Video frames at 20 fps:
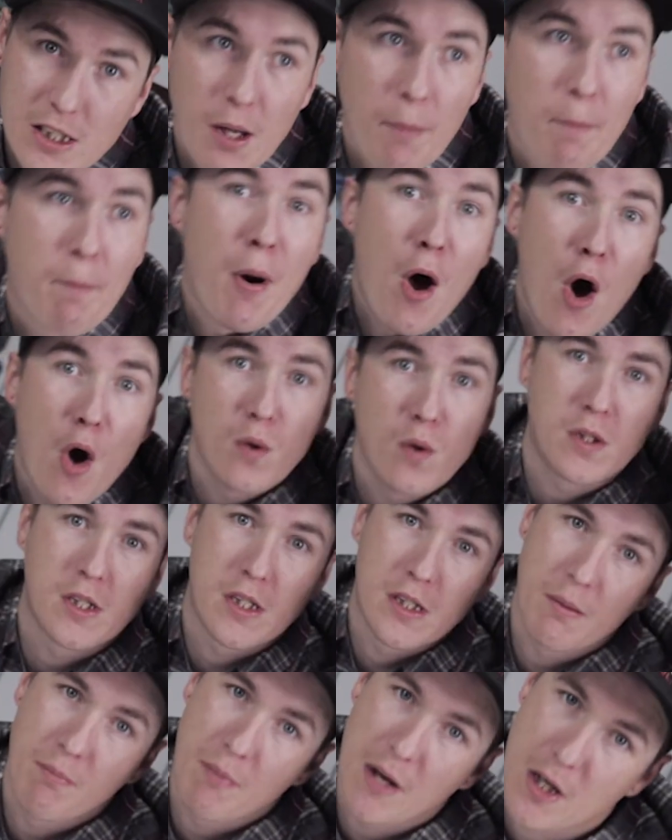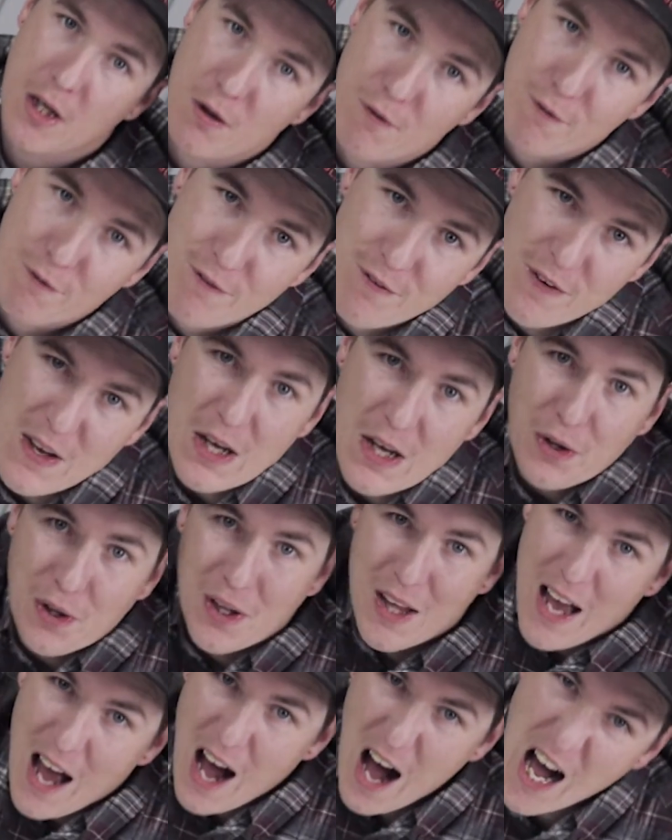supposed to make you
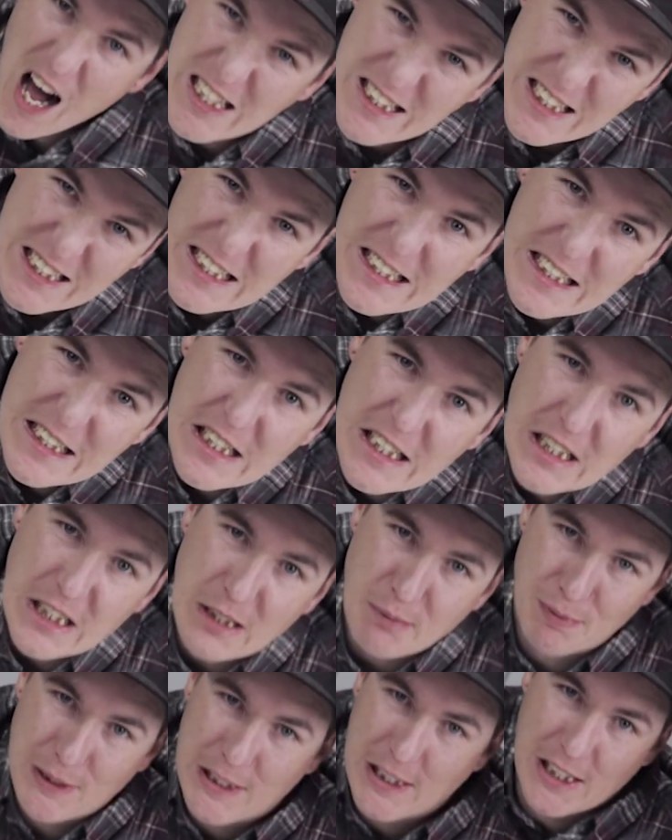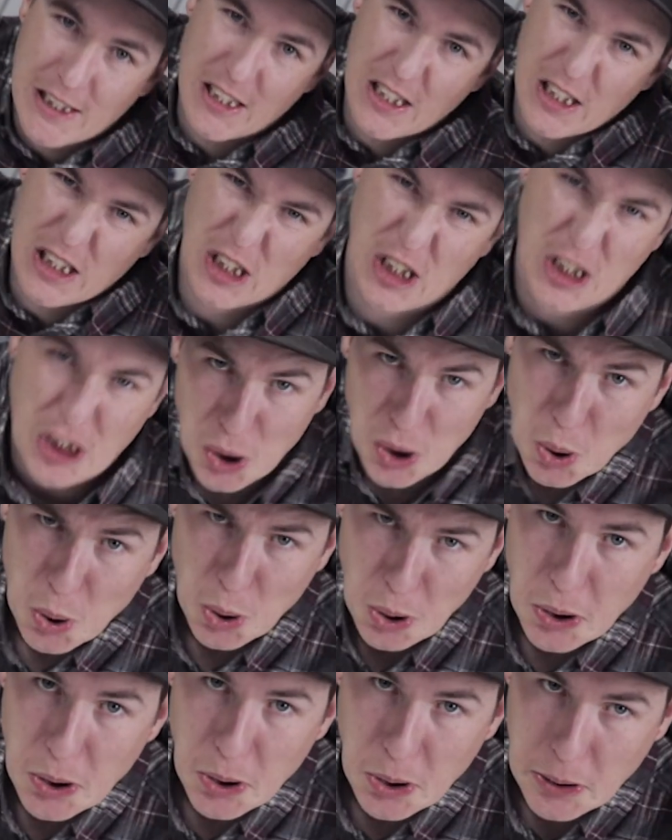feel uneasy because it's
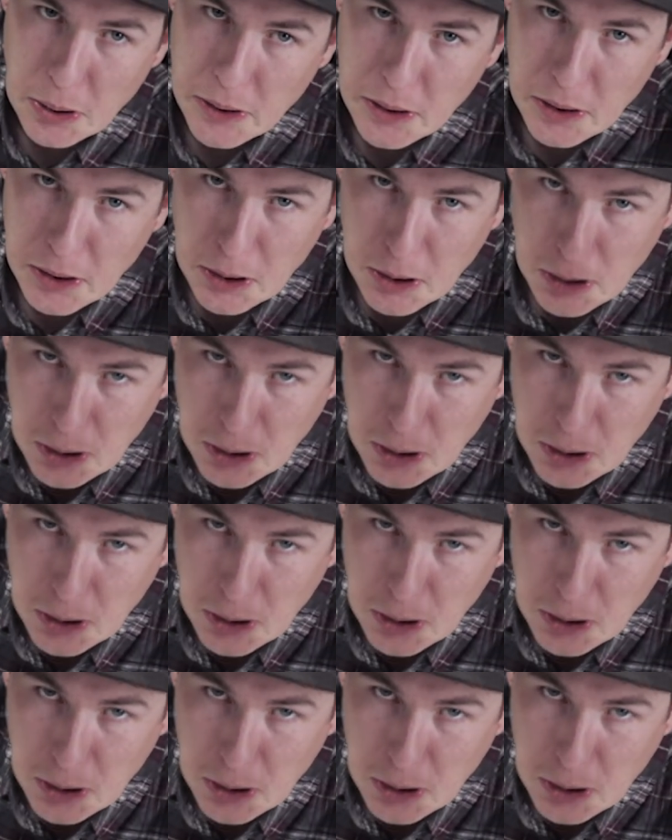tilted to the